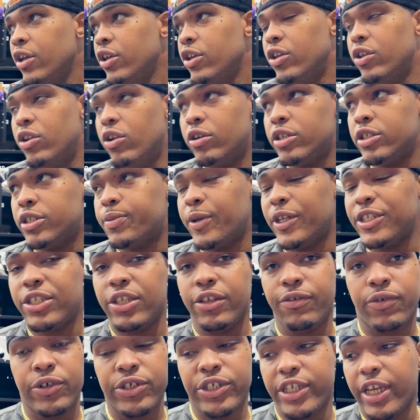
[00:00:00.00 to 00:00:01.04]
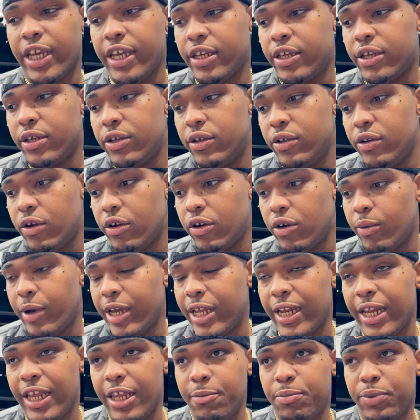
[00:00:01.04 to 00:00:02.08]
you know, especially for Jake, you know, the
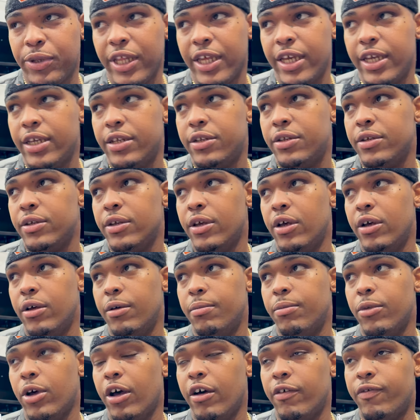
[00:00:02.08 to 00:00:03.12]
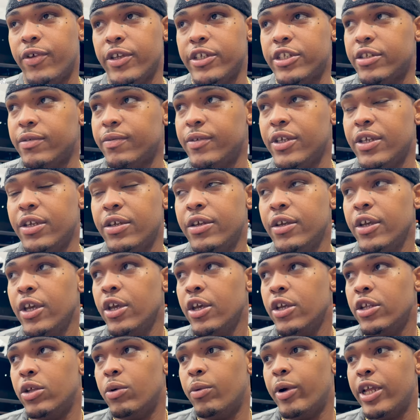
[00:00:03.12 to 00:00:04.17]
way that he played offensively,
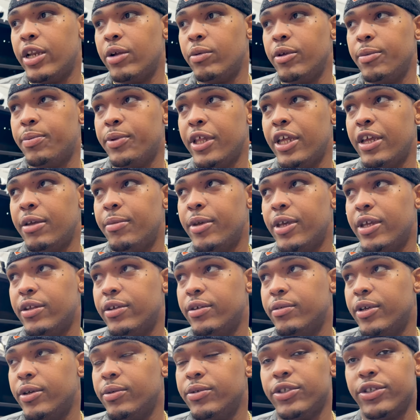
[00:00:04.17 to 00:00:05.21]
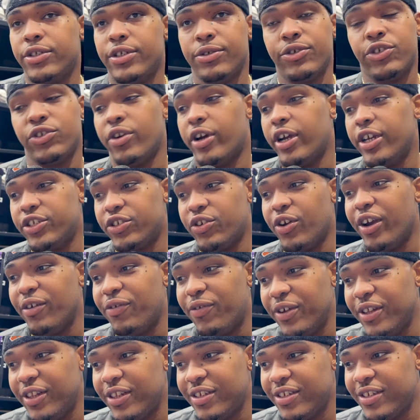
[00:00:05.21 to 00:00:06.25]
the way that we played, man, it was great. It was a
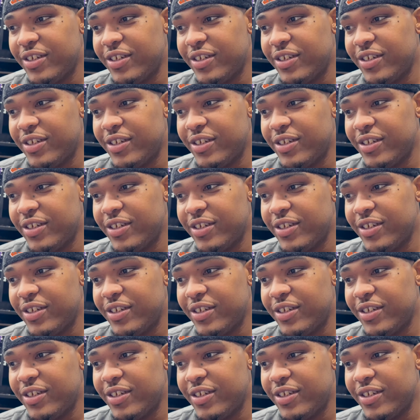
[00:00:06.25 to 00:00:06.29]
great feeling.